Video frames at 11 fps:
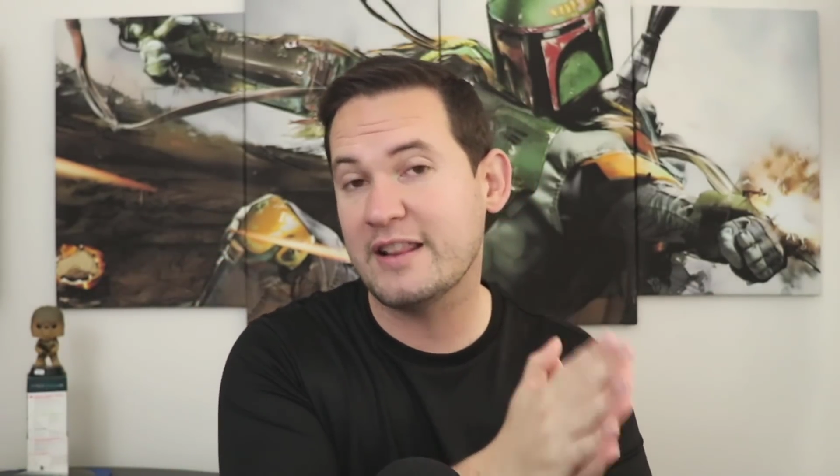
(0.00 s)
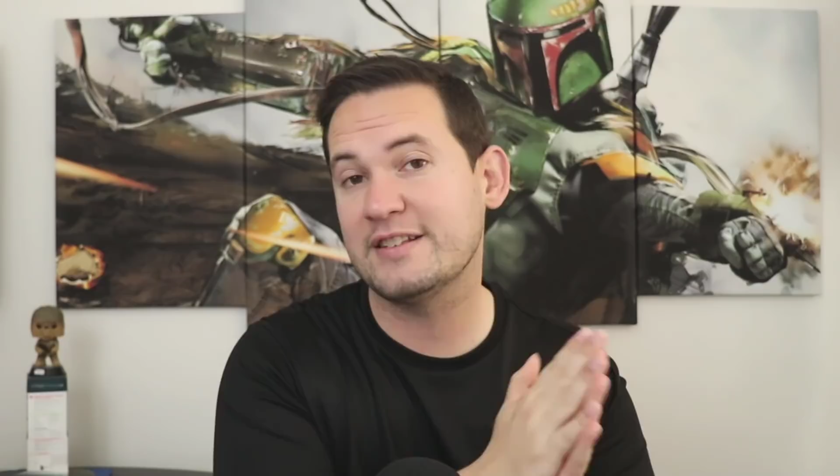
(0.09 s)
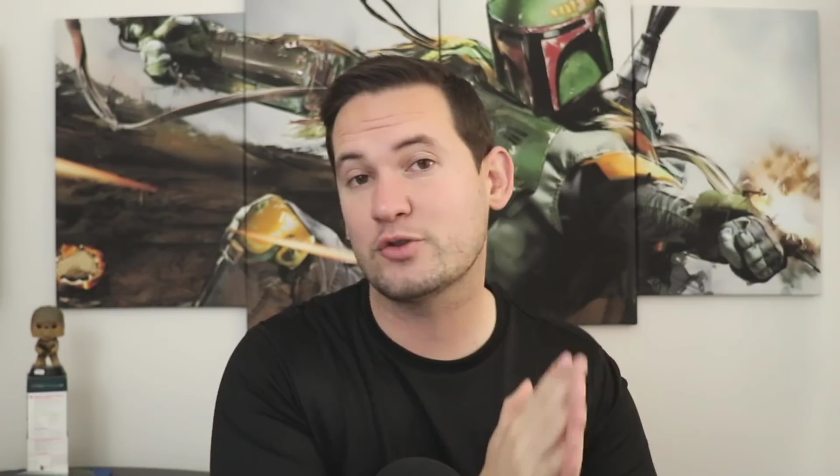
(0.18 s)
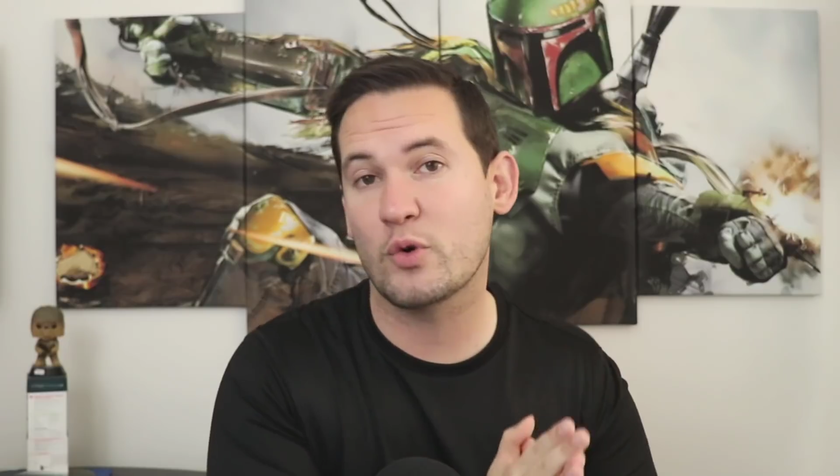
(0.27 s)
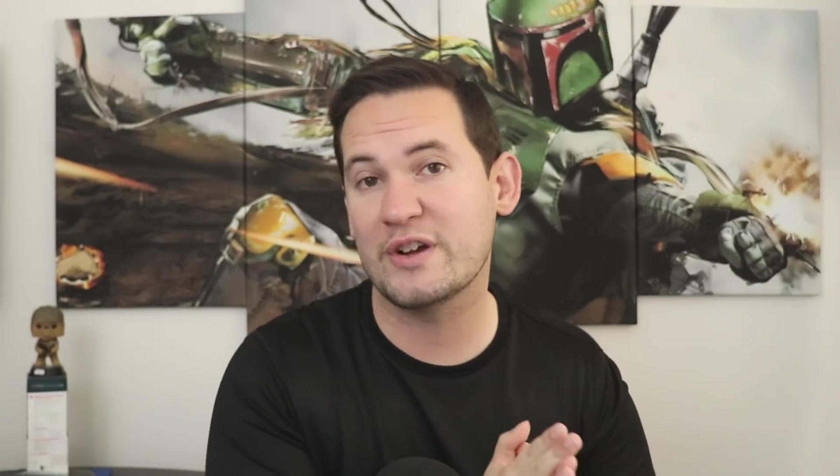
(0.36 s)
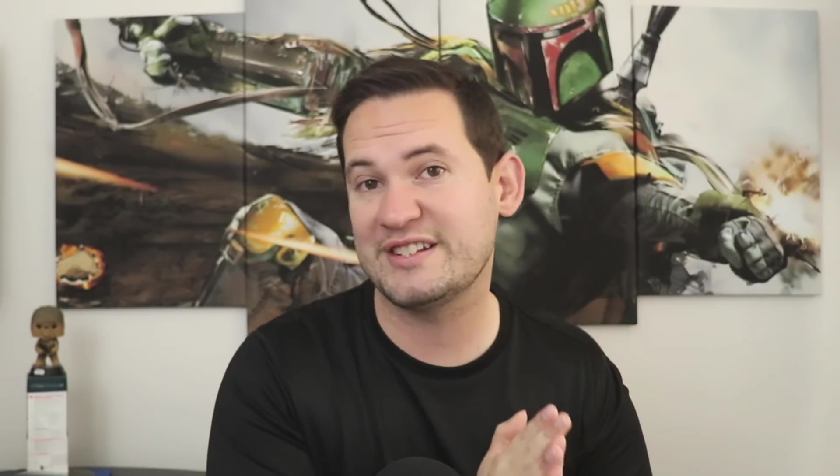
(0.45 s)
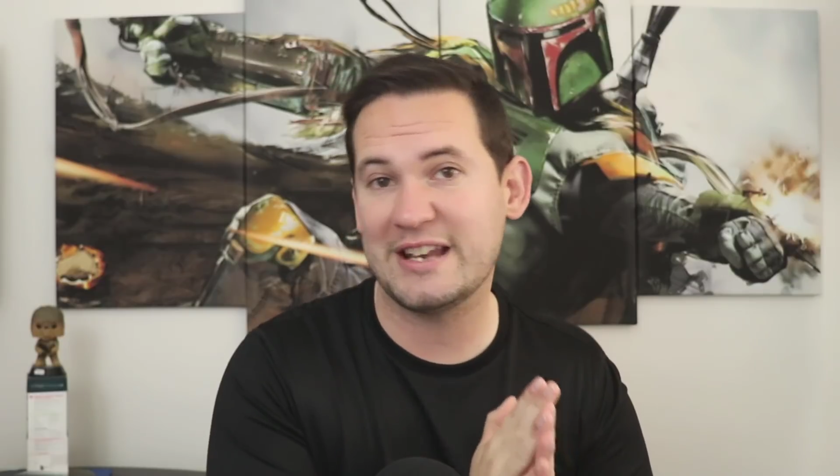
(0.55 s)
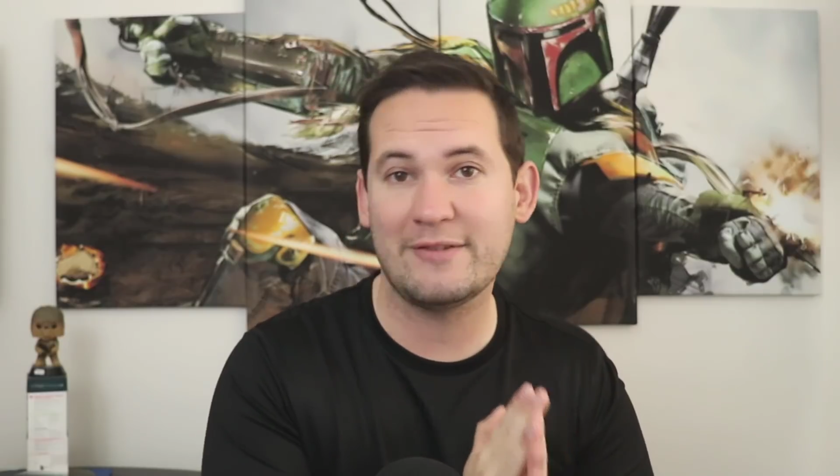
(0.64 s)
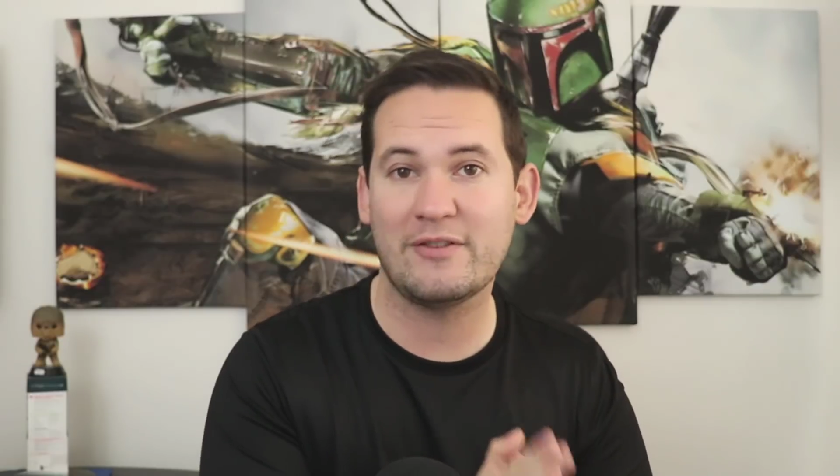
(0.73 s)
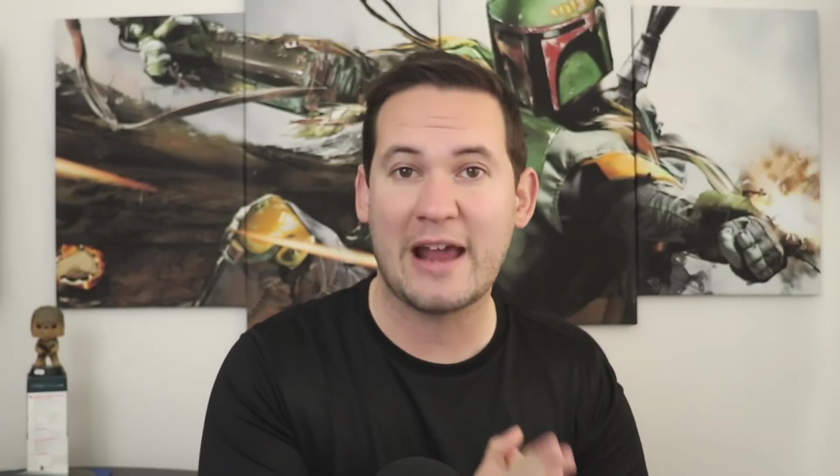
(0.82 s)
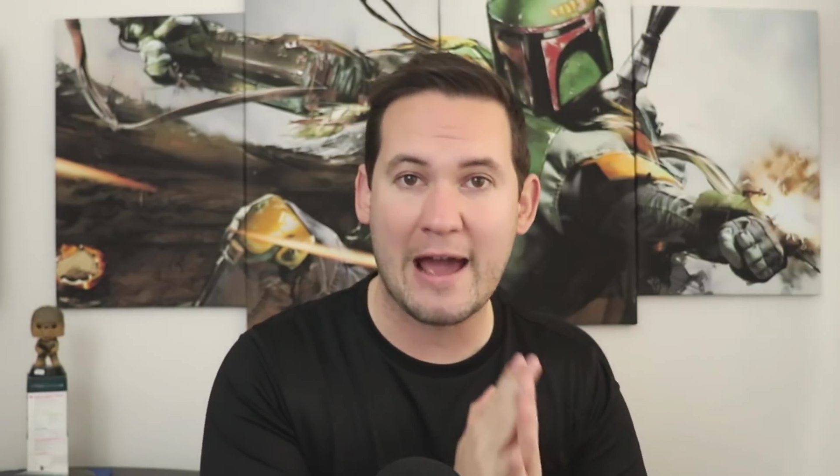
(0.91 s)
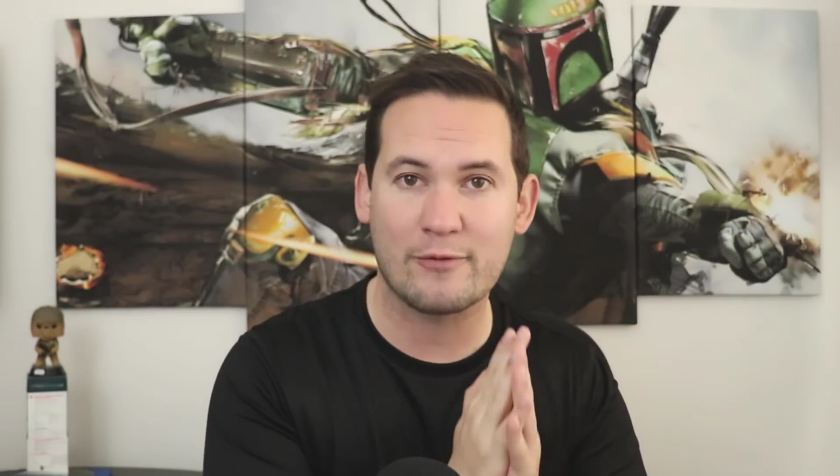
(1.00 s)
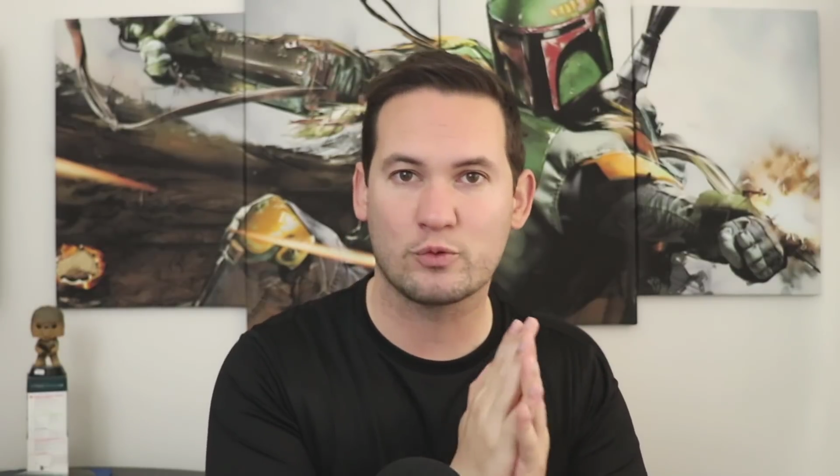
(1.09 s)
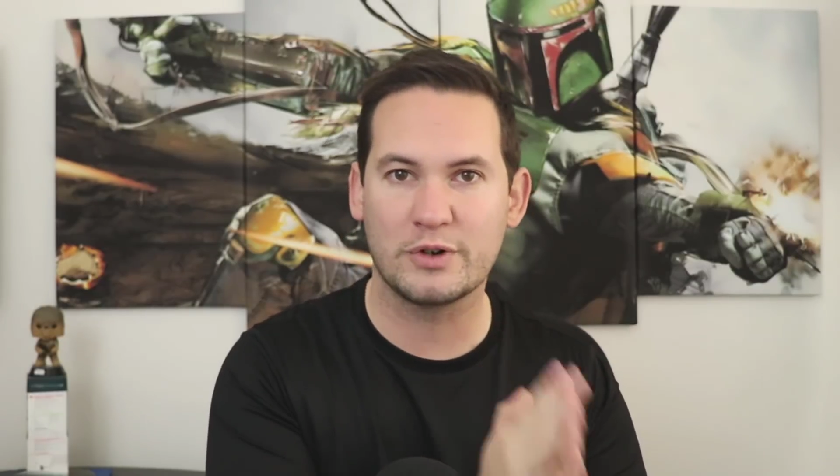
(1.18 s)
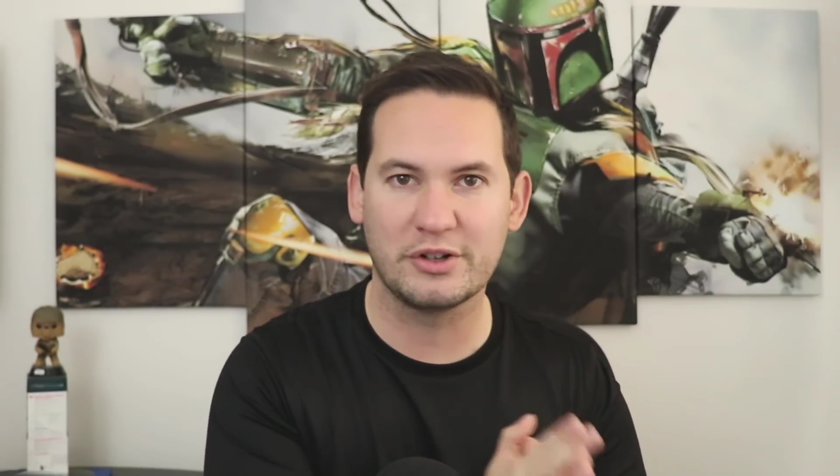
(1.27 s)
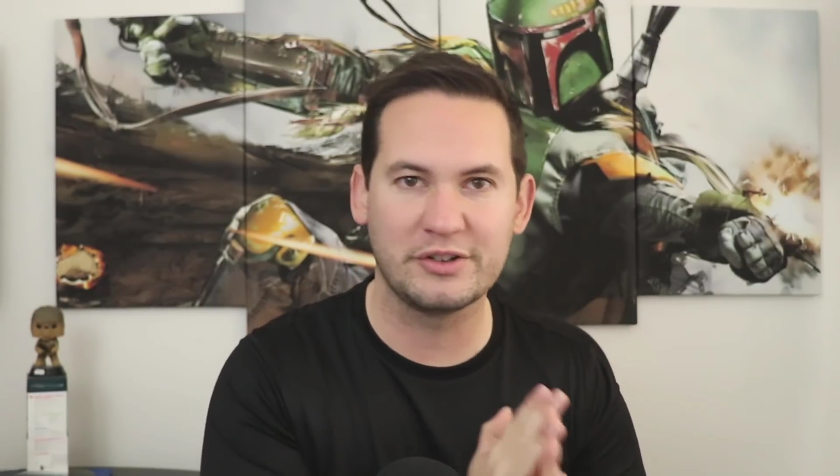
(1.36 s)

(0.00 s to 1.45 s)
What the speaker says: coins didn't even have real